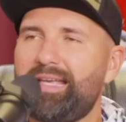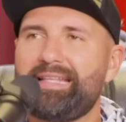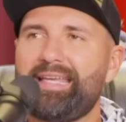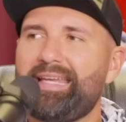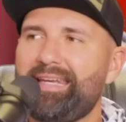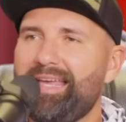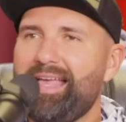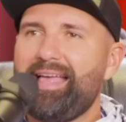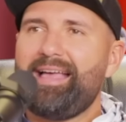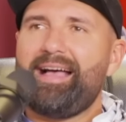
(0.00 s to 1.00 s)
and then
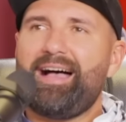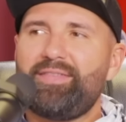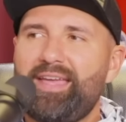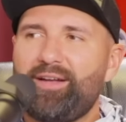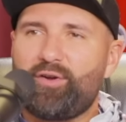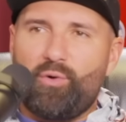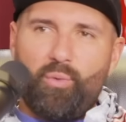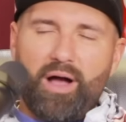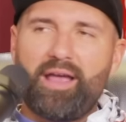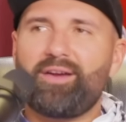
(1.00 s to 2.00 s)
how they
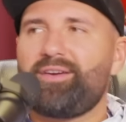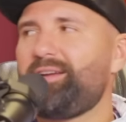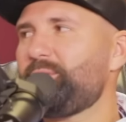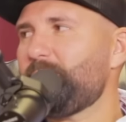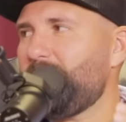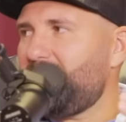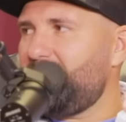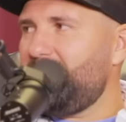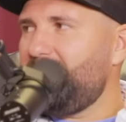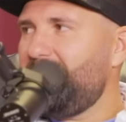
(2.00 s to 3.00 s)
acquired
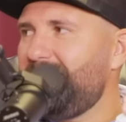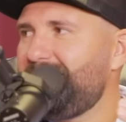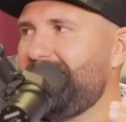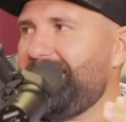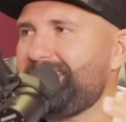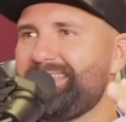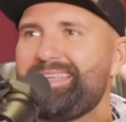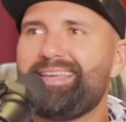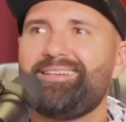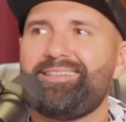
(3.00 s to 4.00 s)
everybody, and they had the
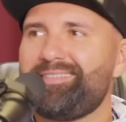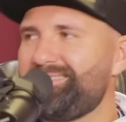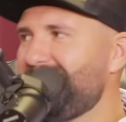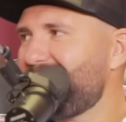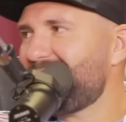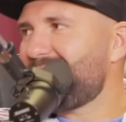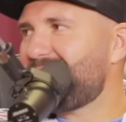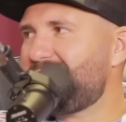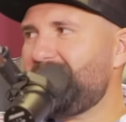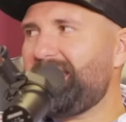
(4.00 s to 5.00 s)
young
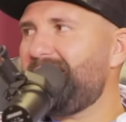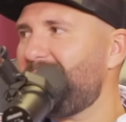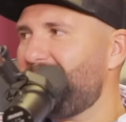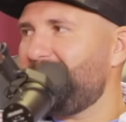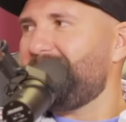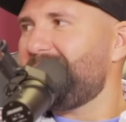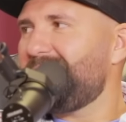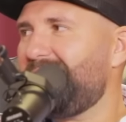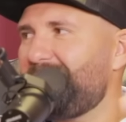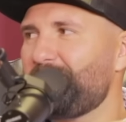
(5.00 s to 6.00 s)
GM
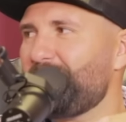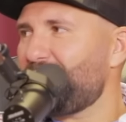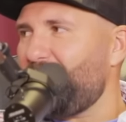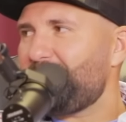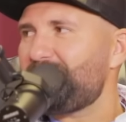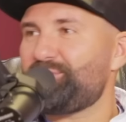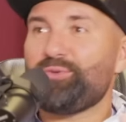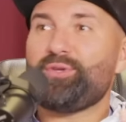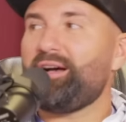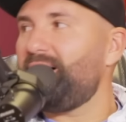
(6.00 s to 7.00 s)
that everyone thought was
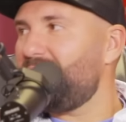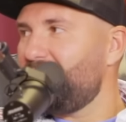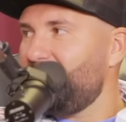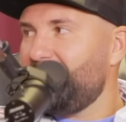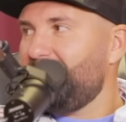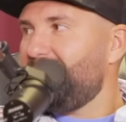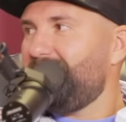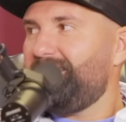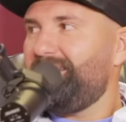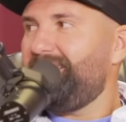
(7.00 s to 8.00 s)
too Theo. young. Theo.